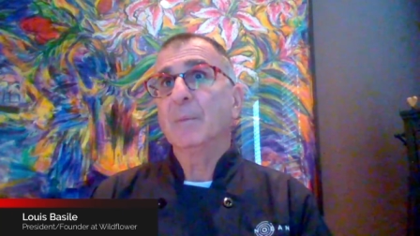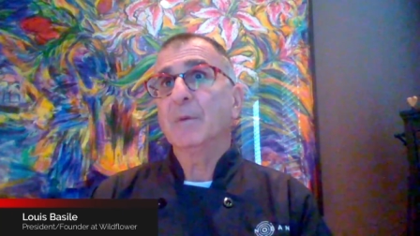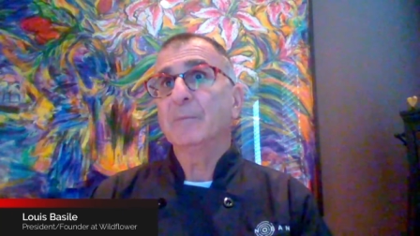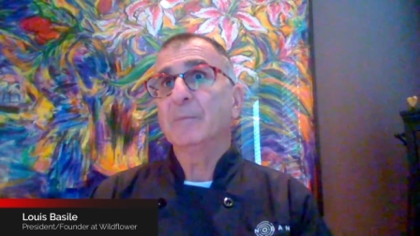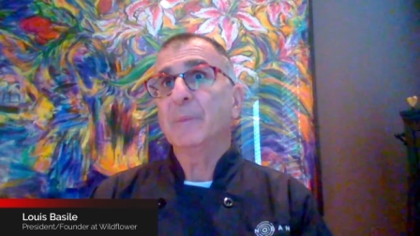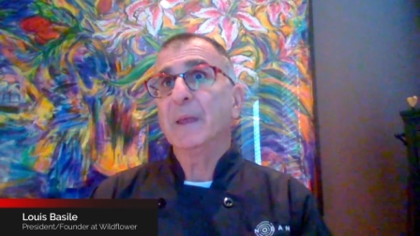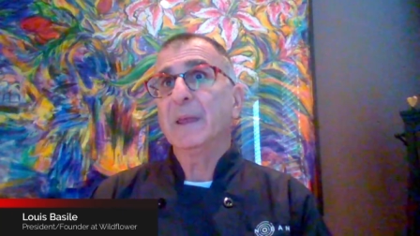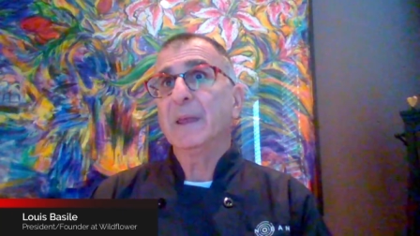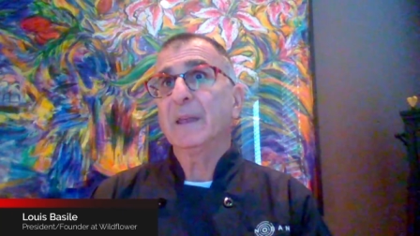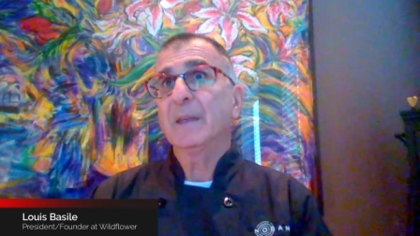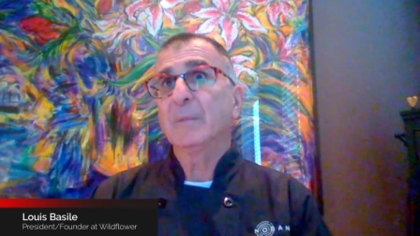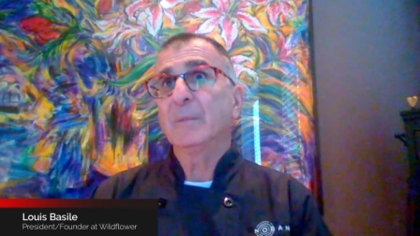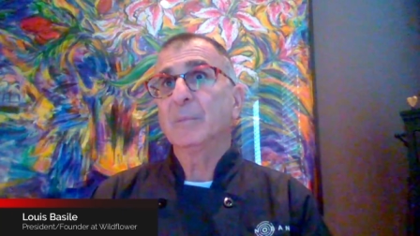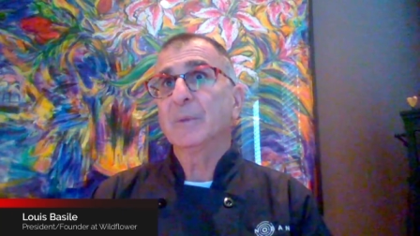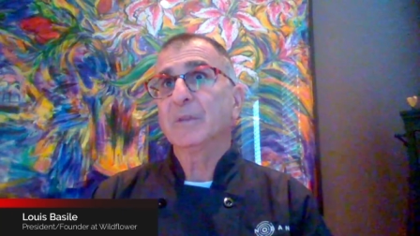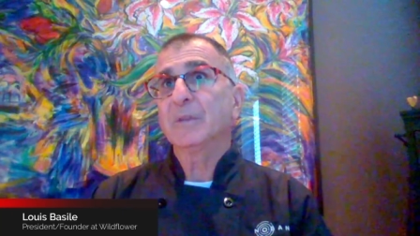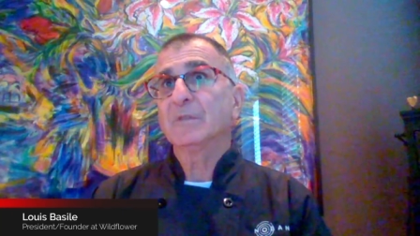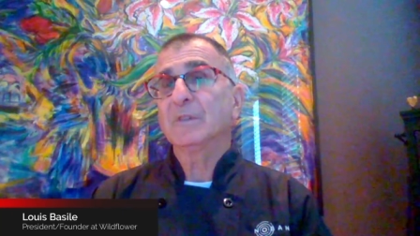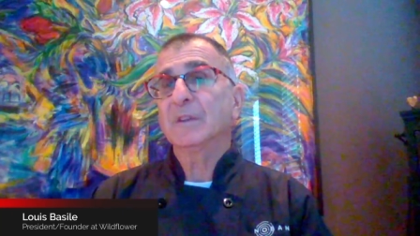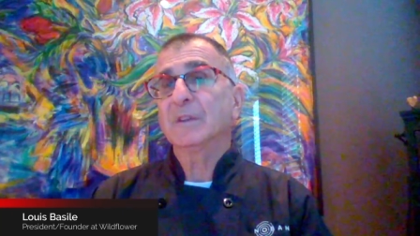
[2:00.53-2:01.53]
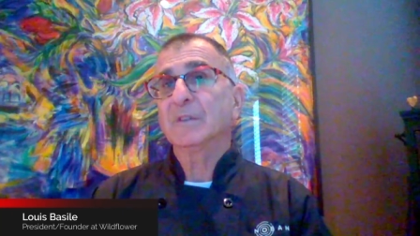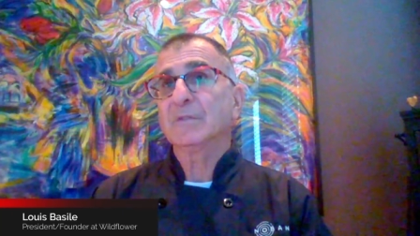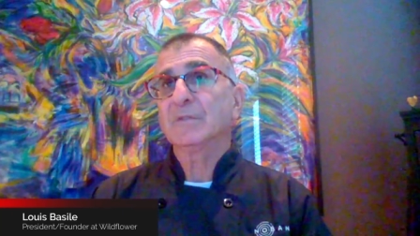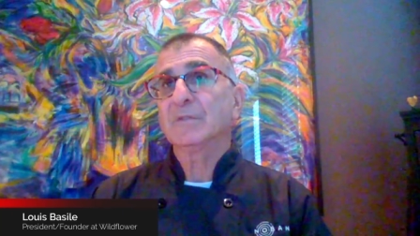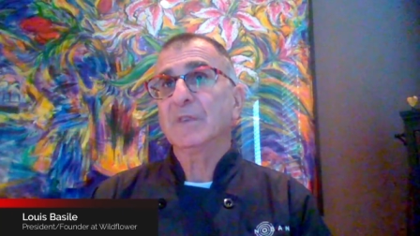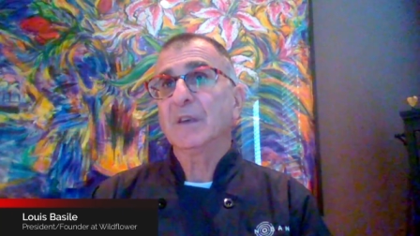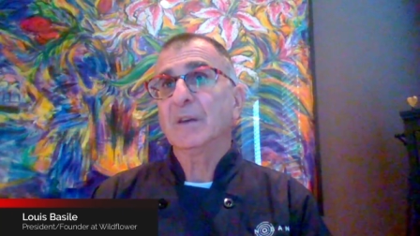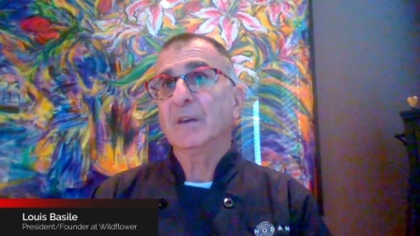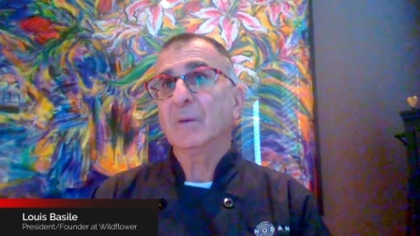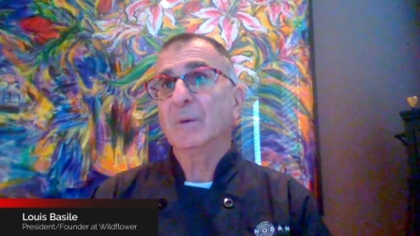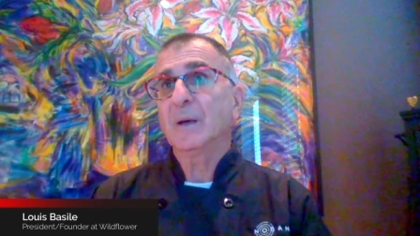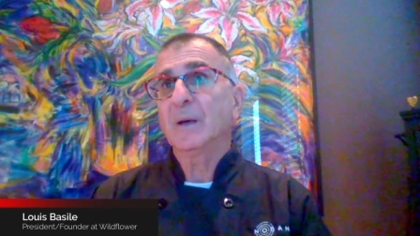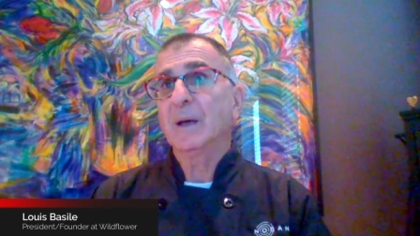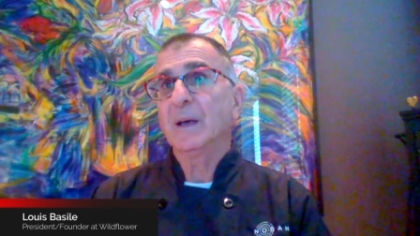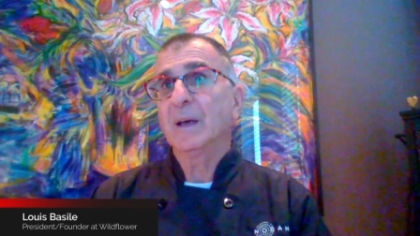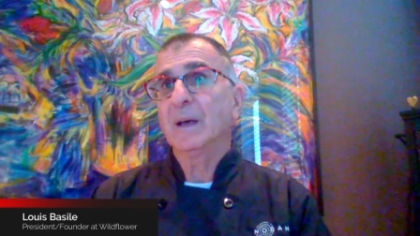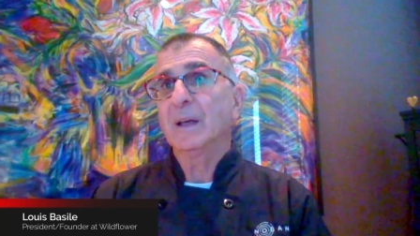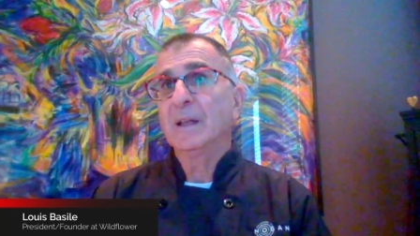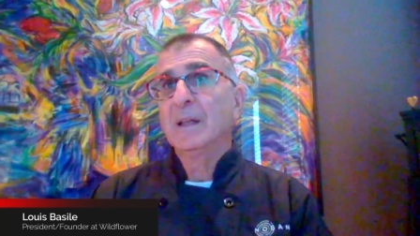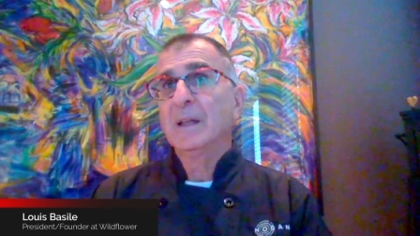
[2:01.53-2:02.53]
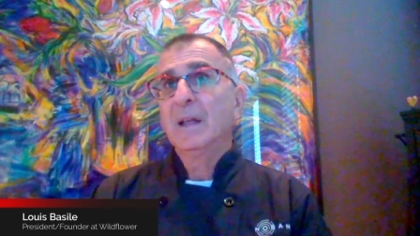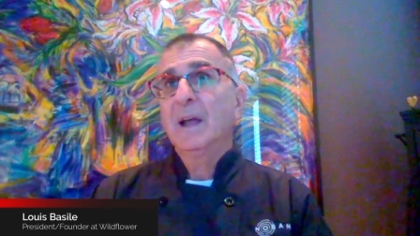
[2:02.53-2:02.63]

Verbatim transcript: of being in business, so uh,